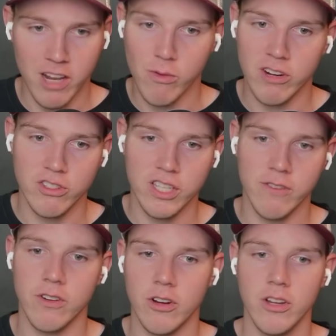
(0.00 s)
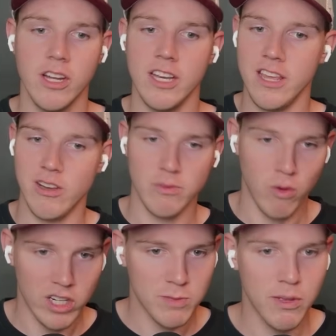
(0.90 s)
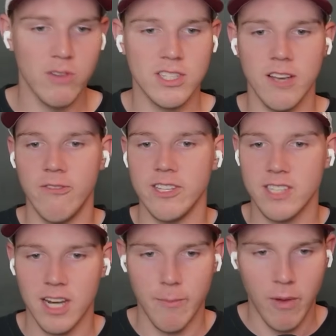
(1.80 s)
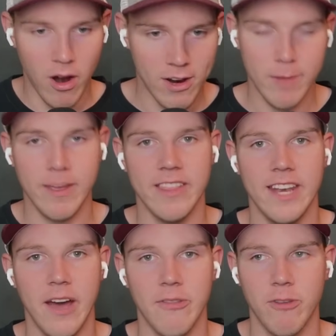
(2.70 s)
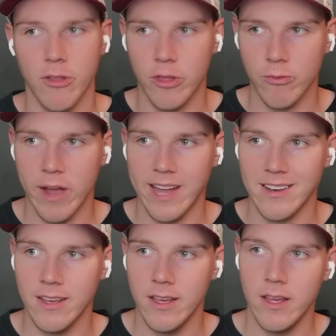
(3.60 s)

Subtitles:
wide receiver. Nico's more explosive. He's going to already be the downfield threat.